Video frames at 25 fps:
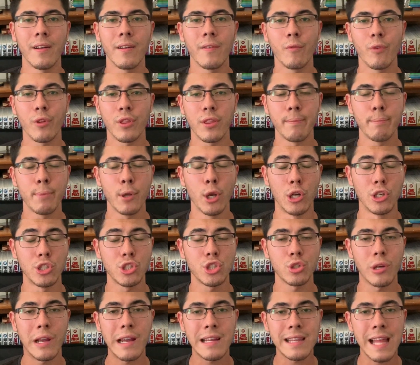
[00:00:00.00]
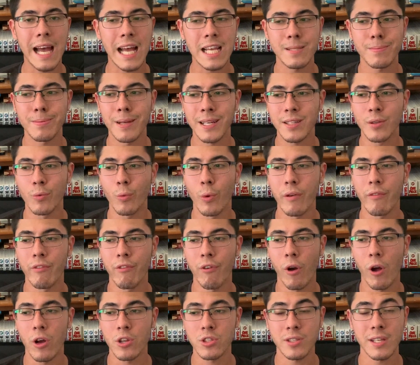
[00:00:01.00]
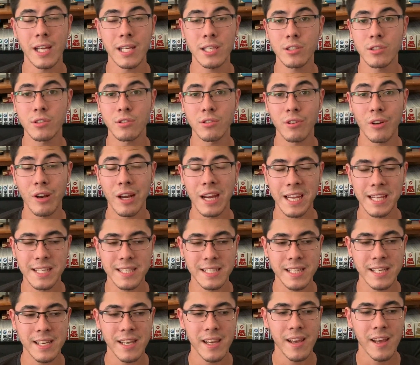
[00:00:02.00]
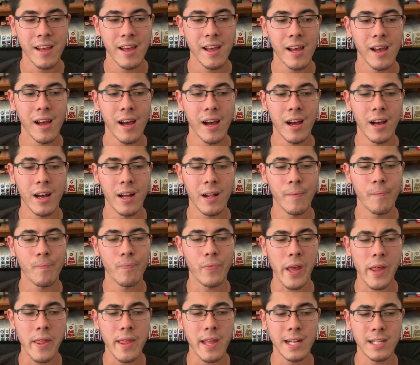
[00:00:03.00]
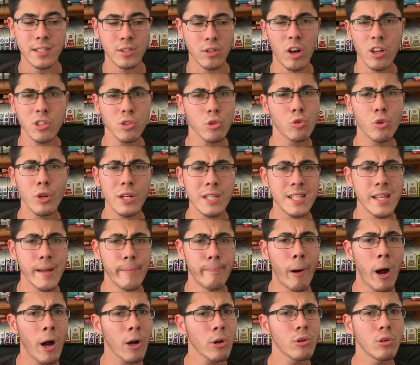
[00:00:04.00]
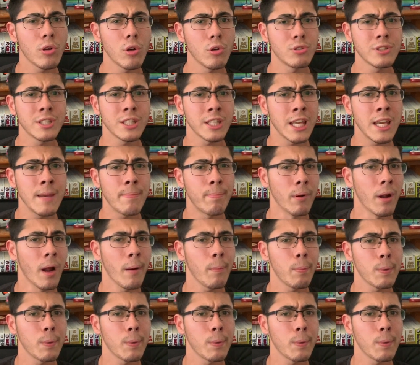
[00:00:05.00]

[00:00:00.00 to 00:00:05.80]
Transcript: with the pure strength aspect of One For All. So that's crazy. And then it's also crazy that Bakugo's keeping up